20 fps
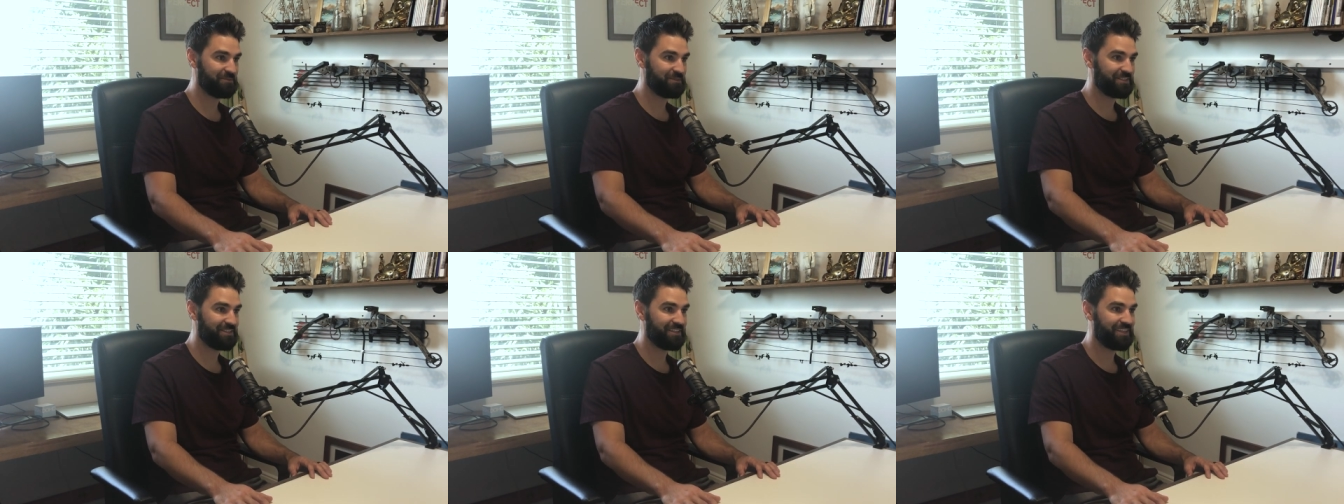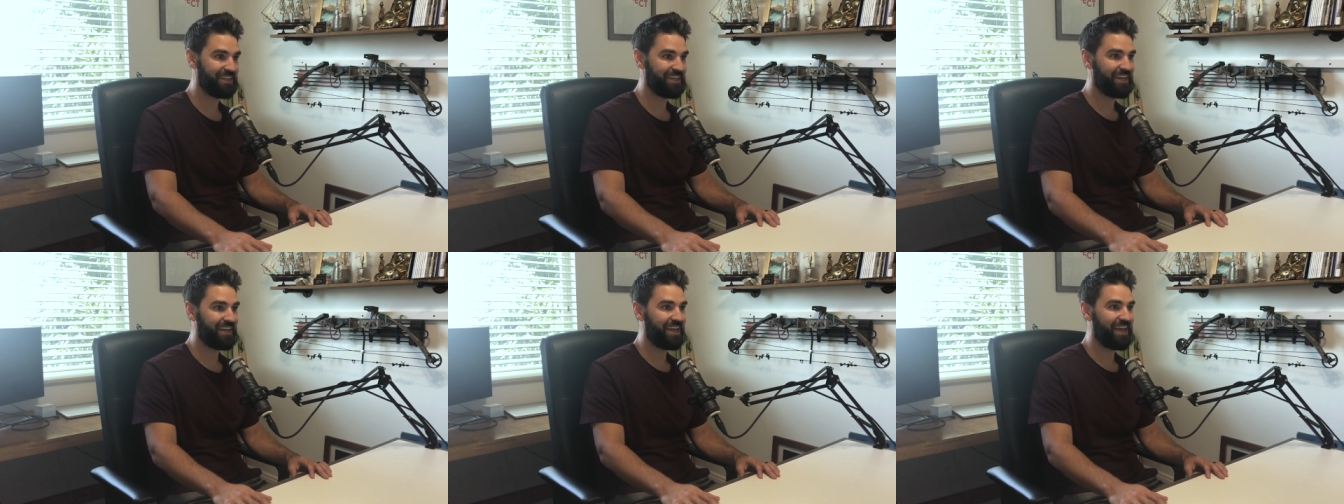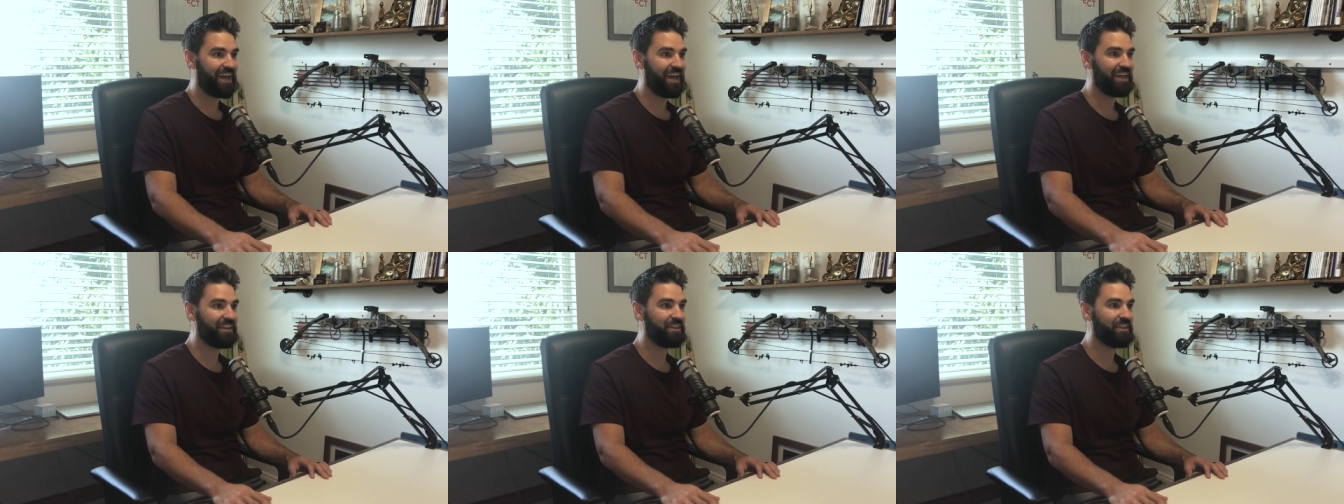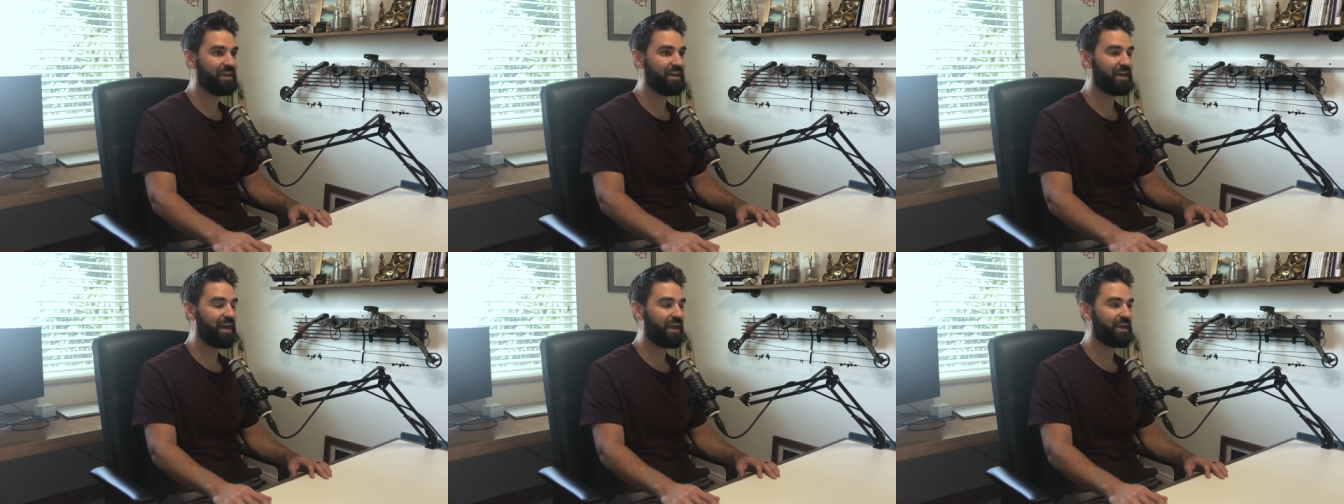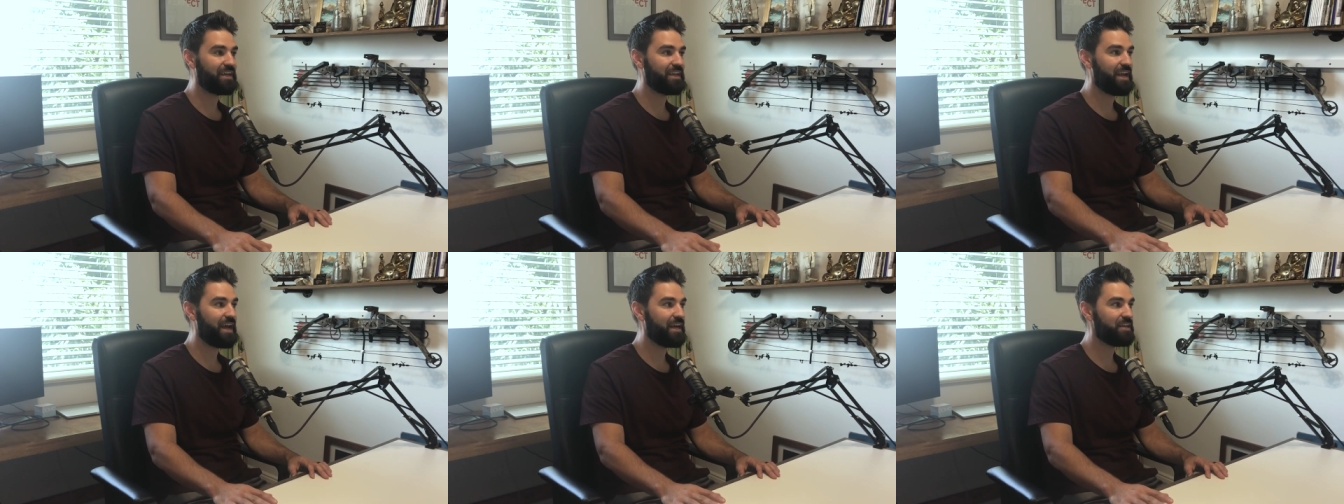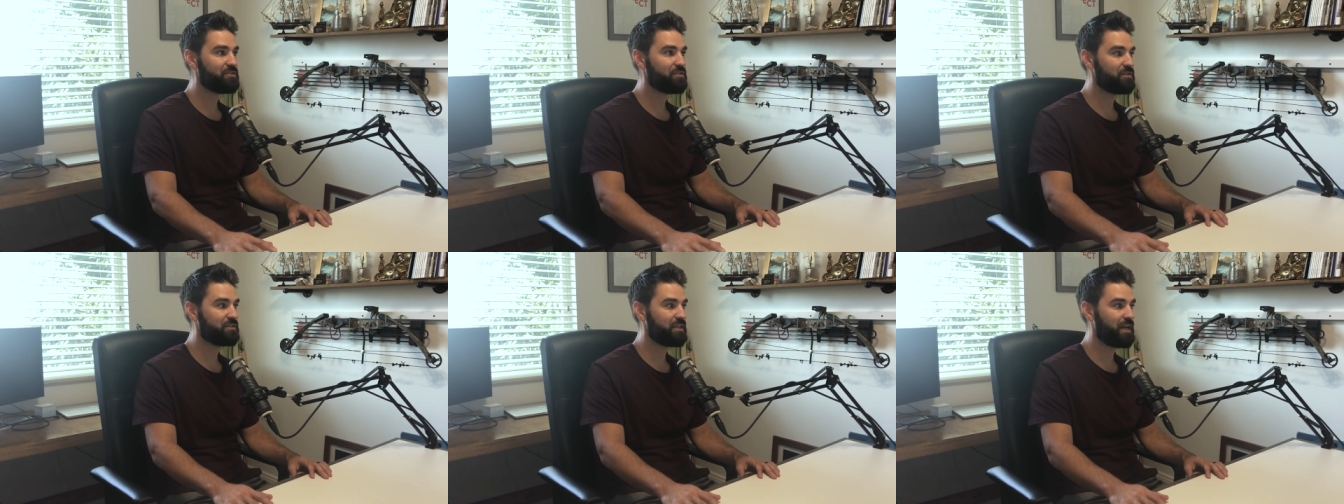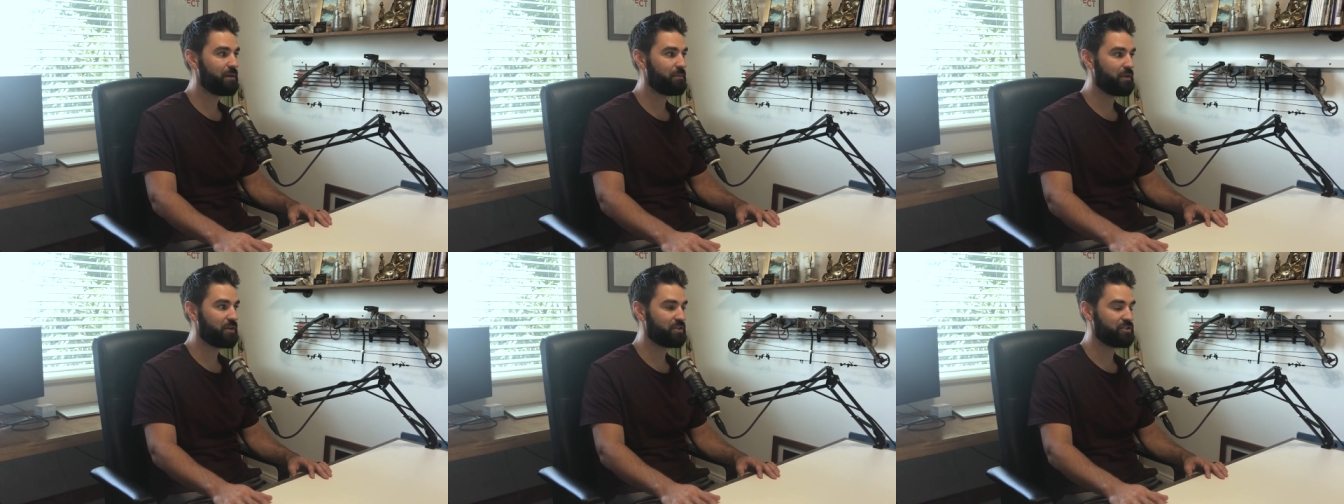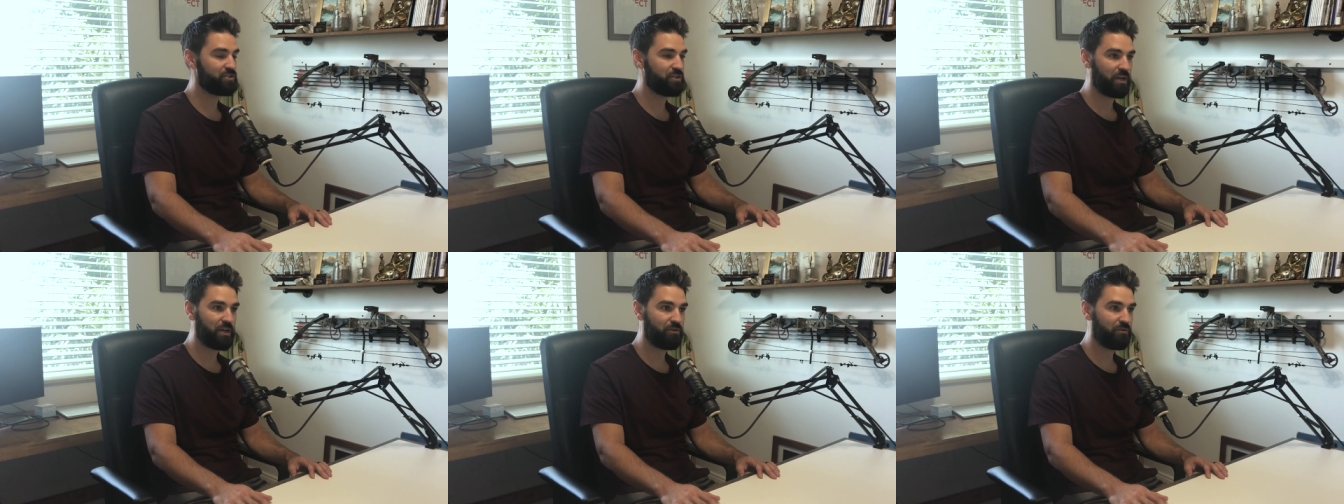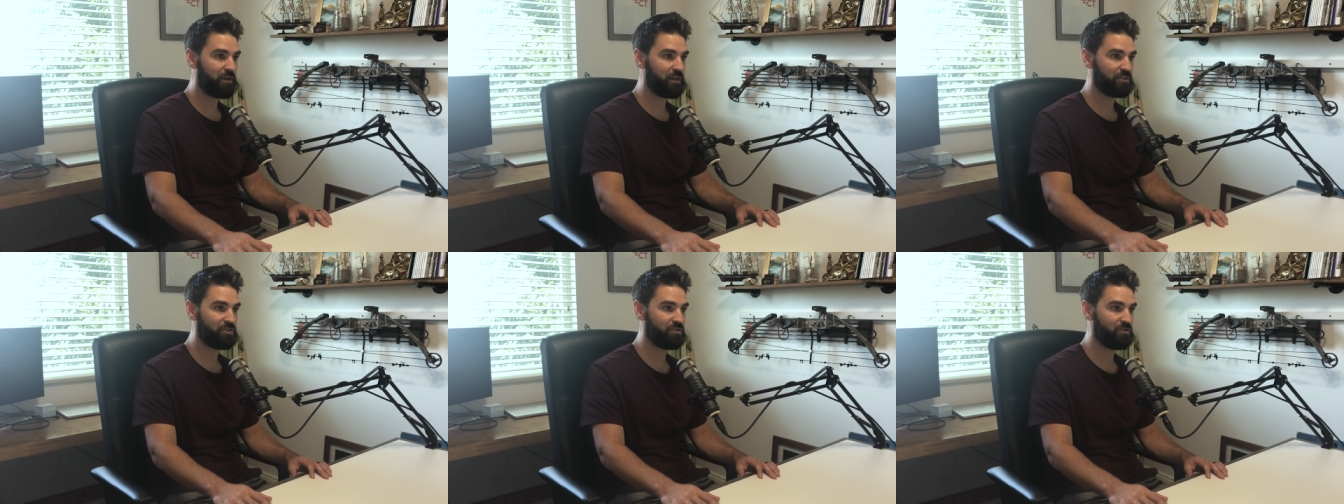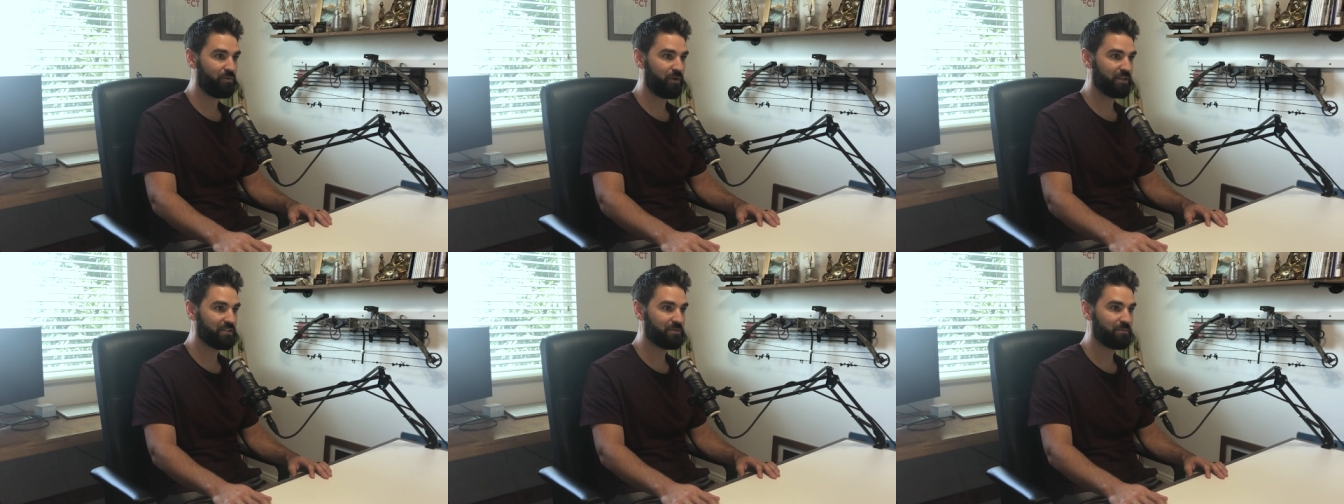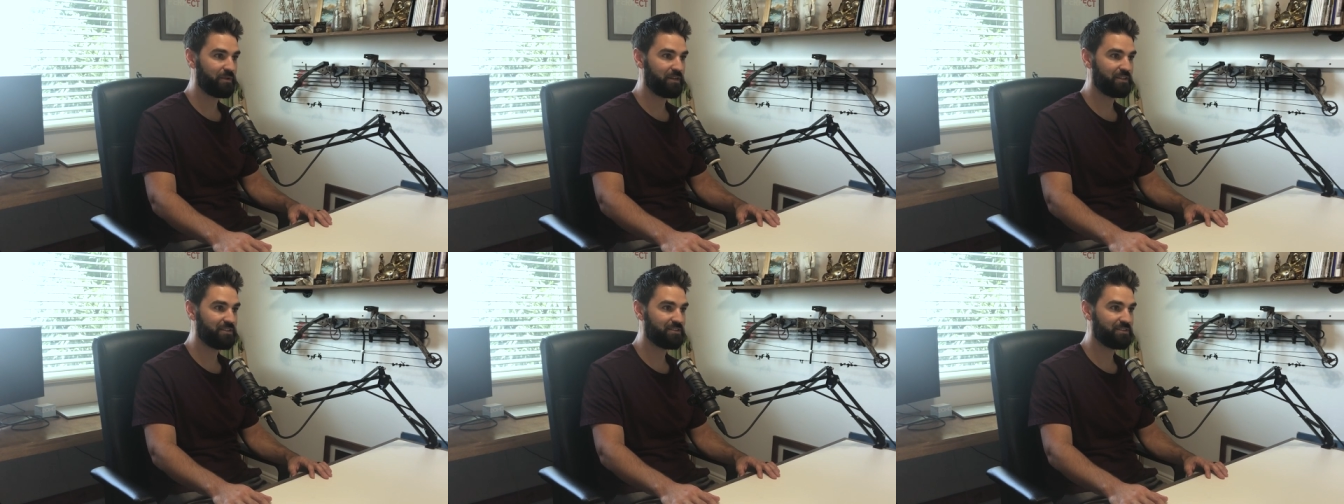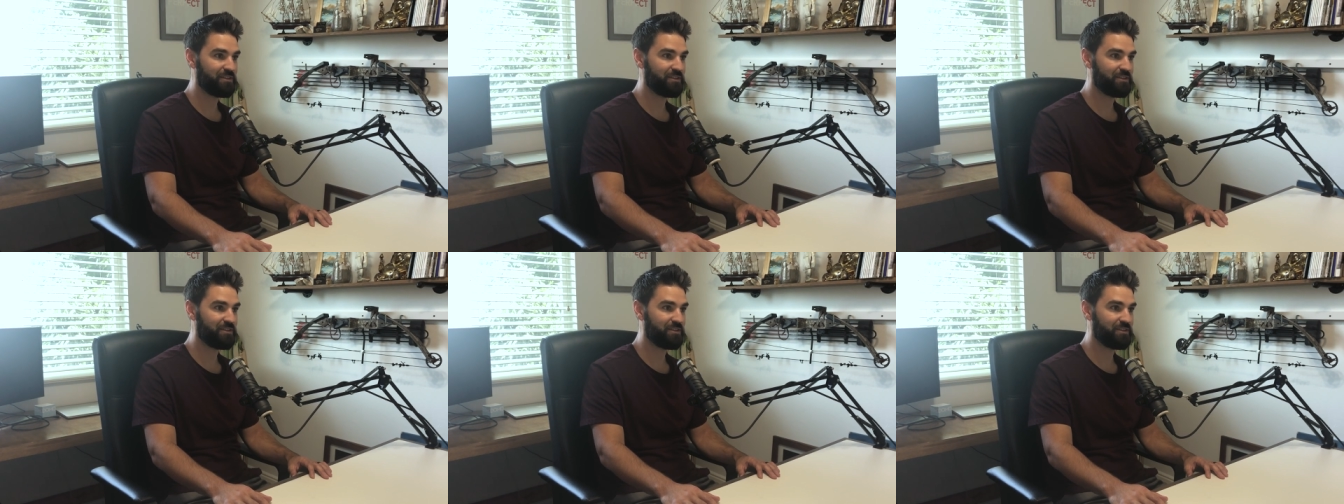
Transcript: Mm. And they I get asked all the time like should I create two resumes?